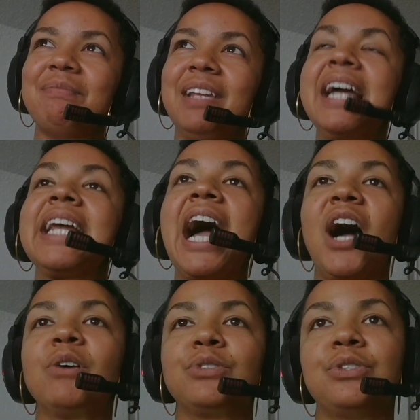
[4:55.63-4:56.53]
and
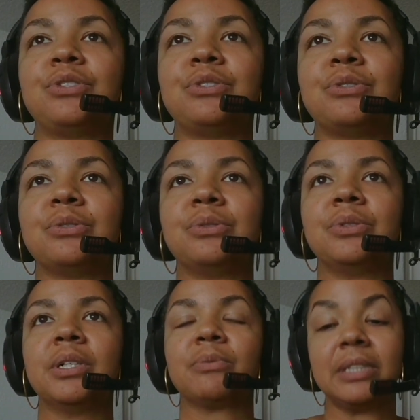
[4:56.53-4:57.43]
how
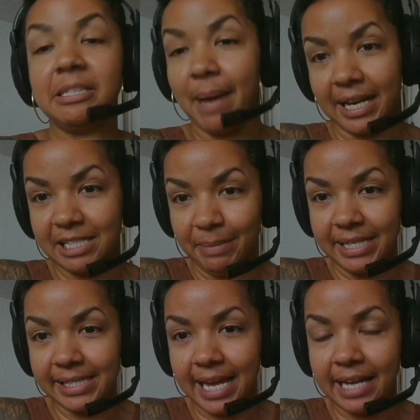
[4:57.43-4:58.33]
to really
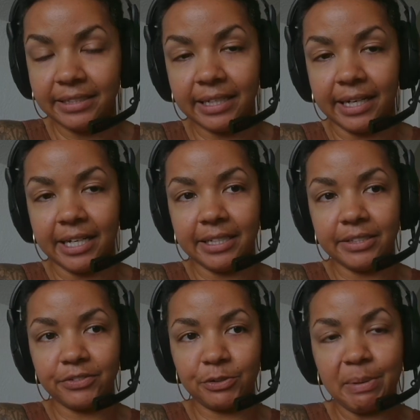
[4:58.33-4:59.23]
maximize that.
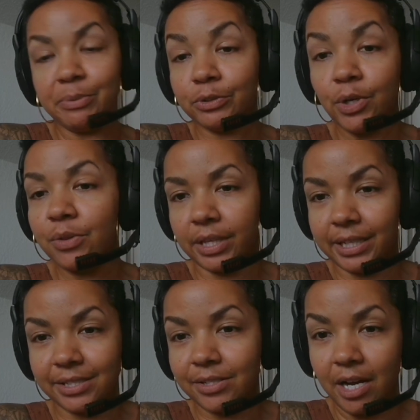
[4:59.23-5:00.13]
So people know that
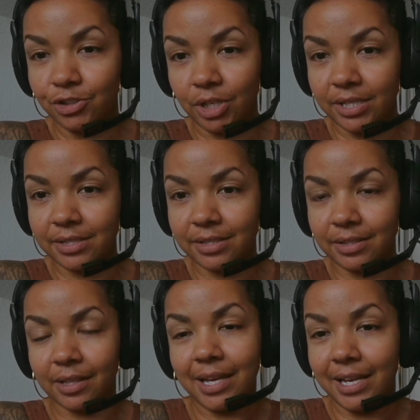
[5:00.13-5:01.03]
it's not just
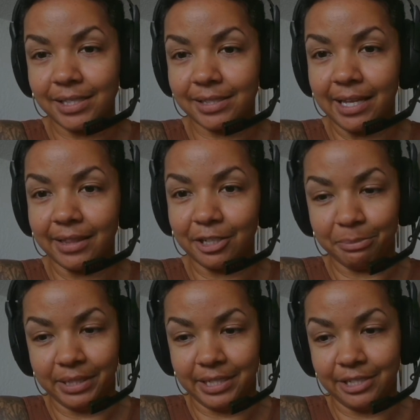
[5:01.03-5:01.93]
the things that their
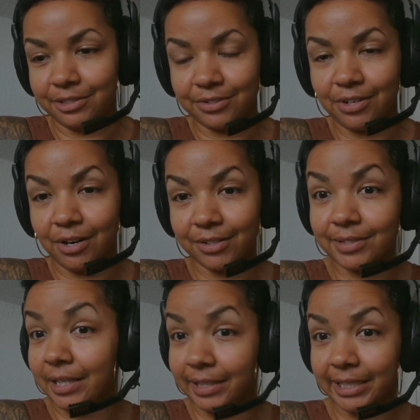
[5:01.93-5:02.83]
bud tenders are
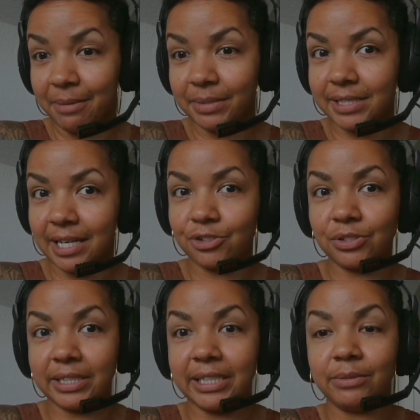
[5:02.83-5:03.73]
telling them. It's
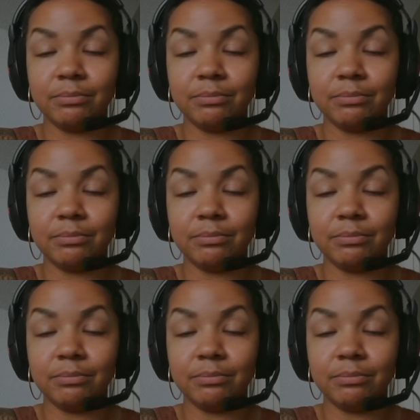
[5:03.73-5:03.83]
actually